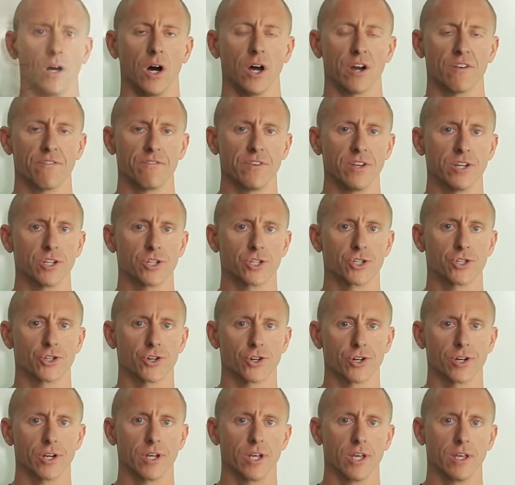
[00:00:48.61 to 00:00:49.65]
On a fitness
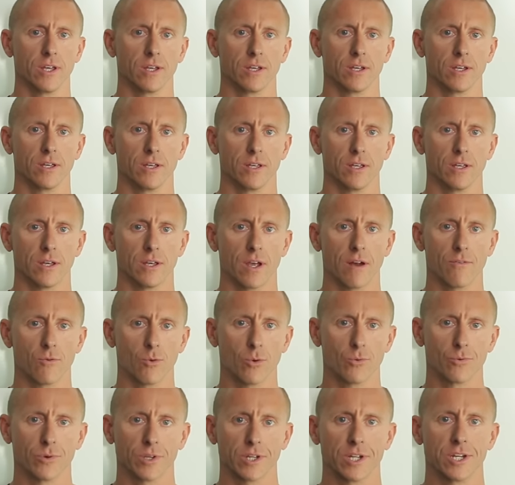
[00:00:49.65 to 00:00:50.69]
journey,
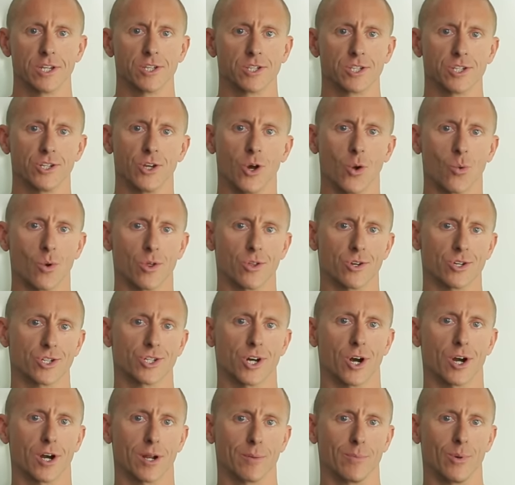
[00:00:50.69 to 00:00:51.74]
everyone really needs to know where their
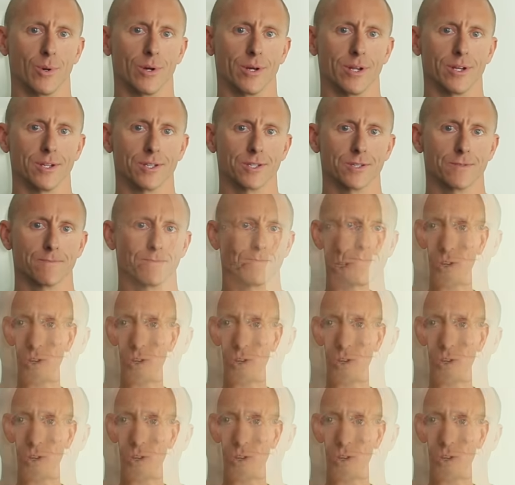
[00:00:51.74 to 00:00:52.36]
starting point is.